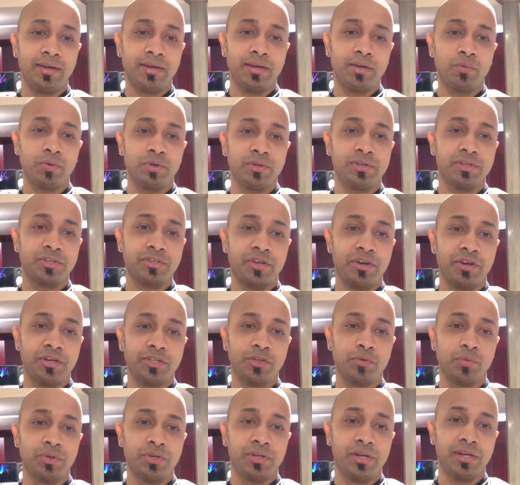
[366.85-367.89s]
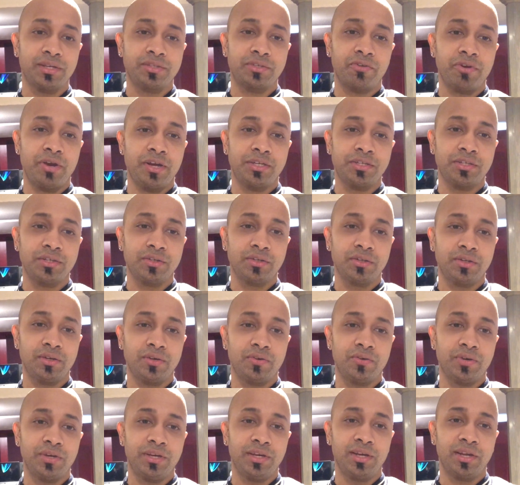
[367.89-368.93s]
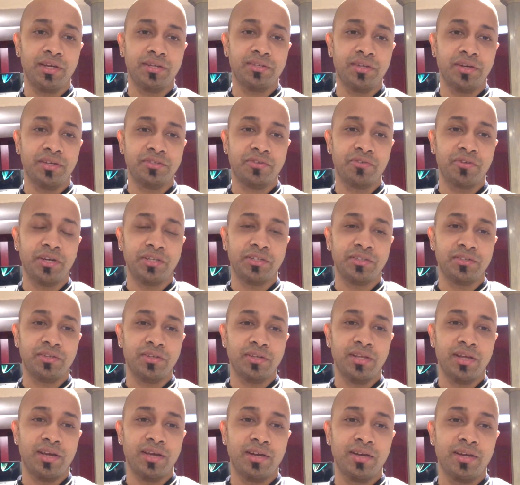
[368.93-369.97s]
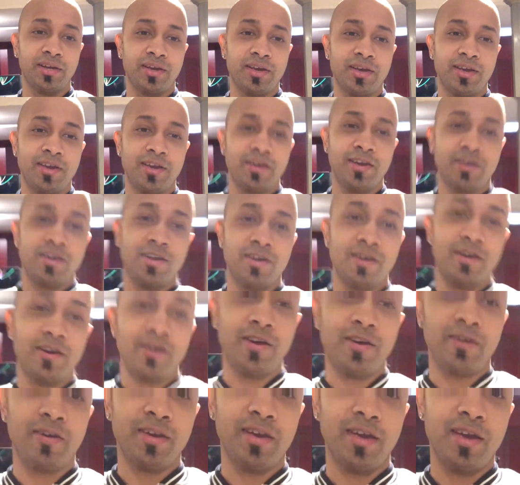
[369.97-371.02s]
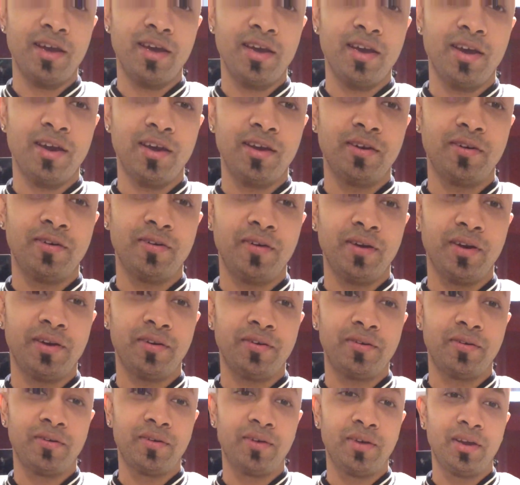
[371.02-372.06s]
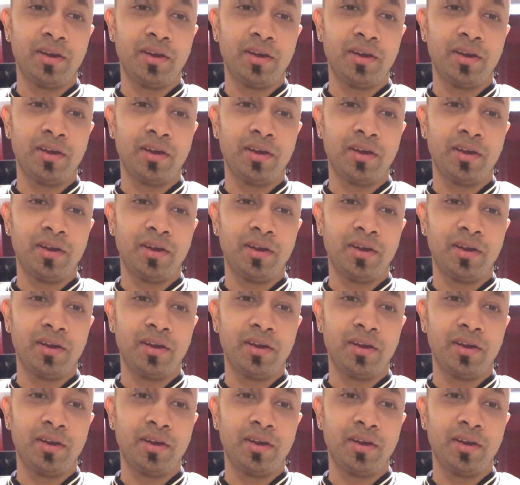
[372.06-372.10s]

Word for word: You want a little scratch? You want a head scratch? Oh, he likes head scratches. Look at that. All right, yeah, yeah, I know, I know.